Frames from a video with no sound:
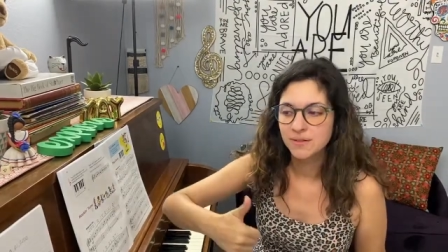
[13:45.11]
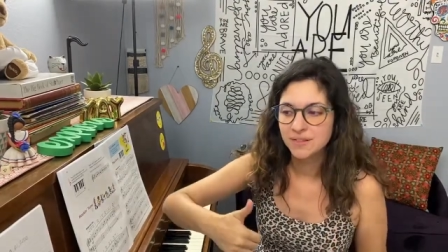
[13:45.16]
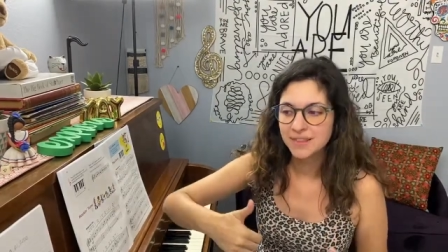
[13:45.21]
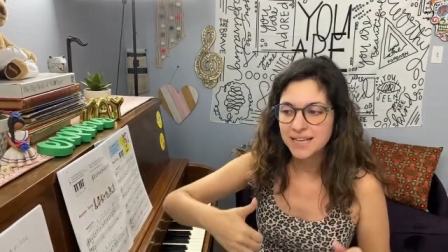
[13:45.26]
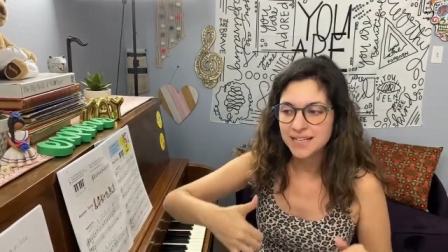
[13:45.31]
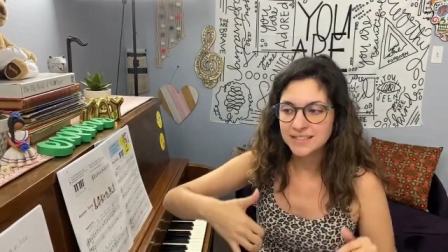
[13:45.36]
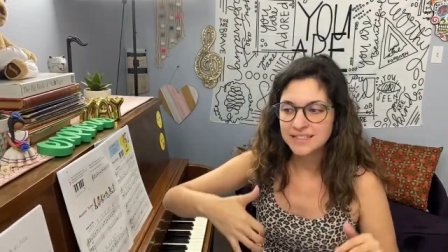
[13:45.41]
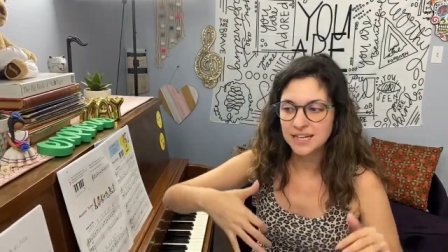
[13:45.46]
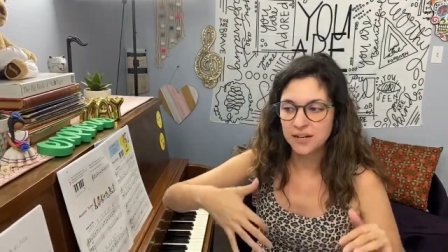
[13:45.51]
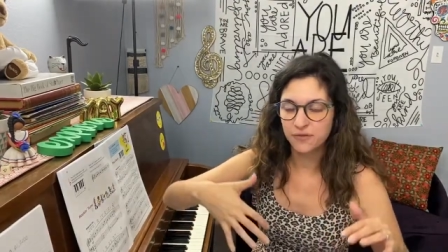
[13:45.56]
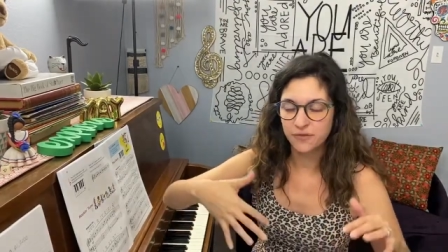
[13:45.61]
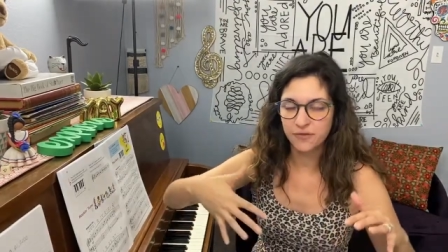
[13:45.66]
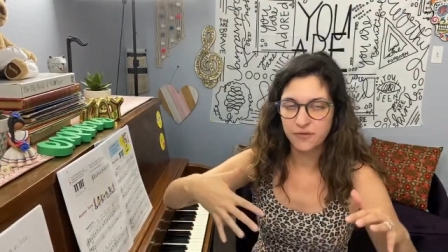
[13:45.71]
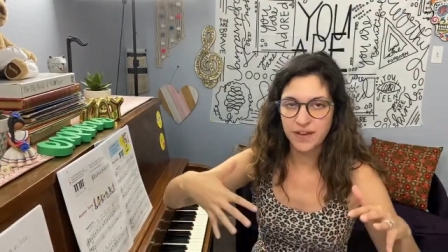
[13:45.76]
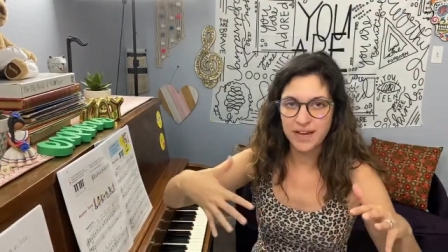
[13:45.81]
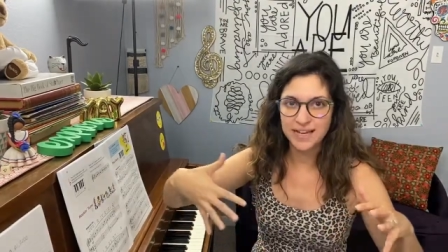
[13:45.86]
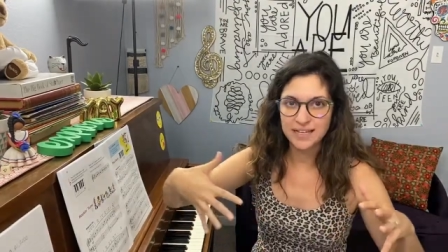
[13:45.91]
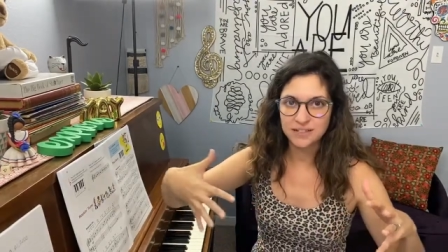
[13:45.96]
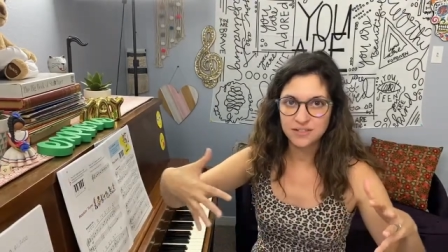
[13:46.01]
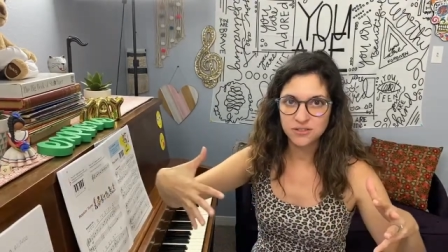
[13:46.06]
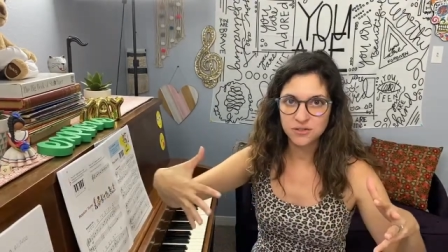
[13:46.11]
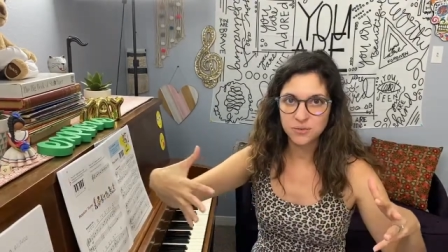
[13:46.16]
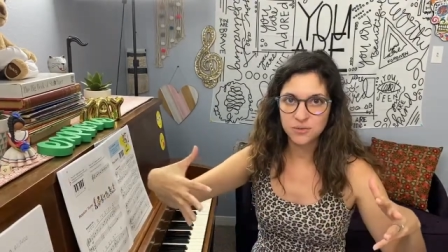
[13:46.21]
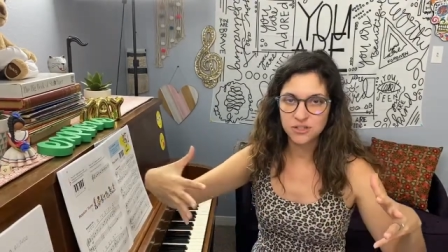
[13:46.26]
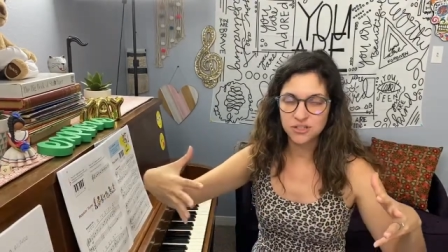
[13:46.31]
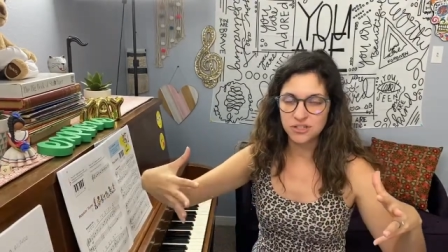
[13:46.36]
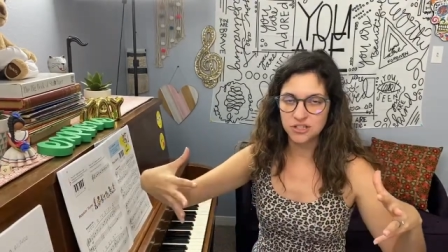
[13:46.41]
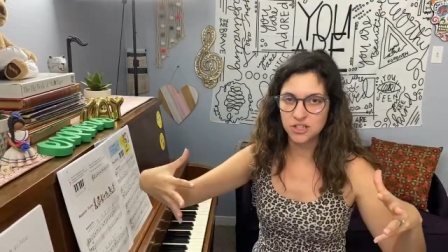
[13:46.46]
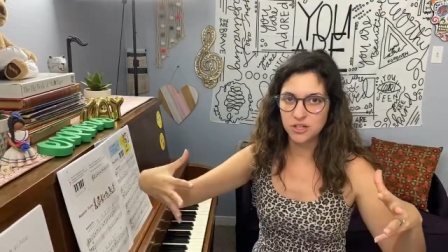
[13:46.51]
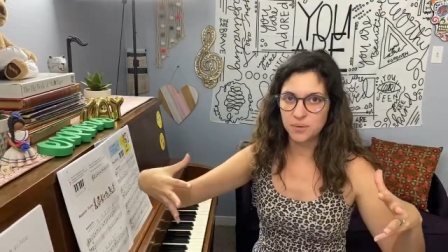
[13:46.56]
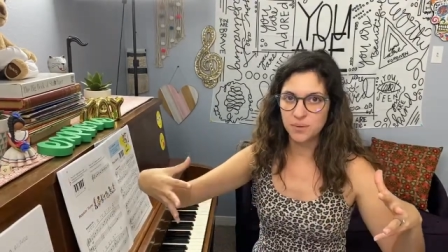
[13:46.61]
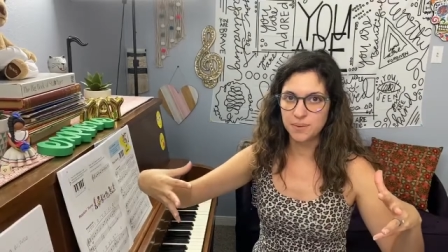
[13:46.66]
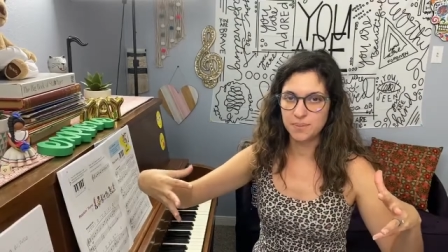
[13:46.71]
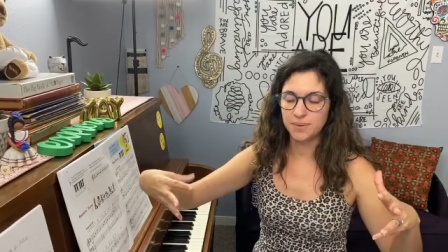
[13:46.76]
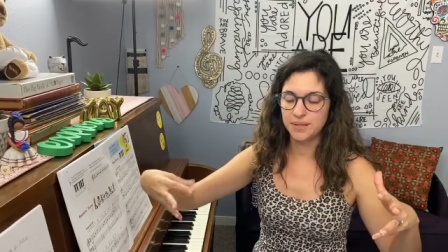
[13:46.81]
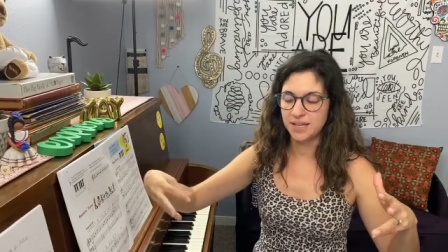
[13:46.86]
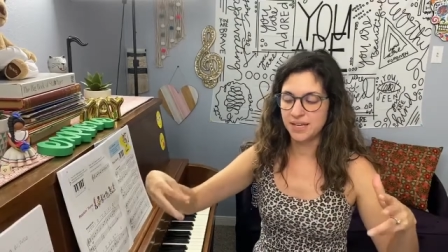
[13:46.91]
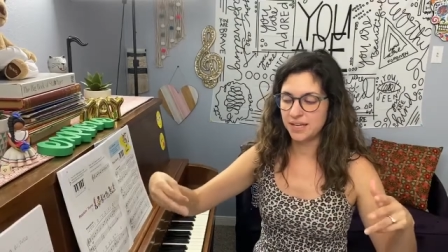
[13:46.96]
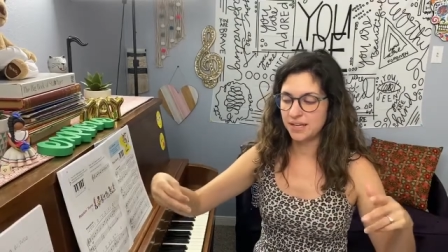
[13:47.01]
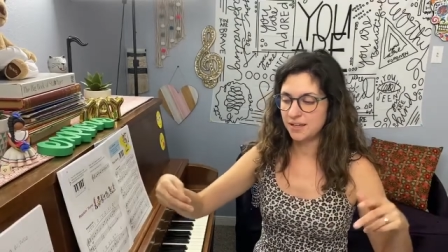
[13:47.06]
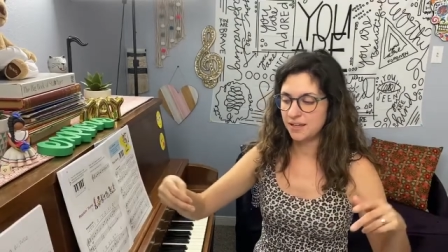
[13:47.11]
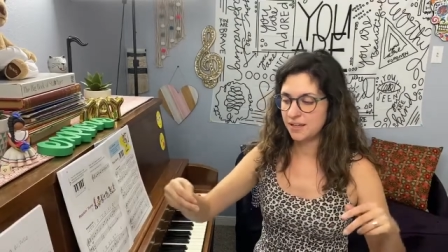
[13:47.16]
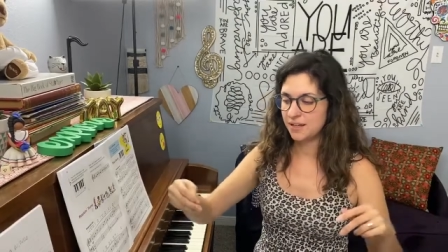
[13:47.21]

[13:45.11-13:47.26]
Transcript: That's how fast or slow we play.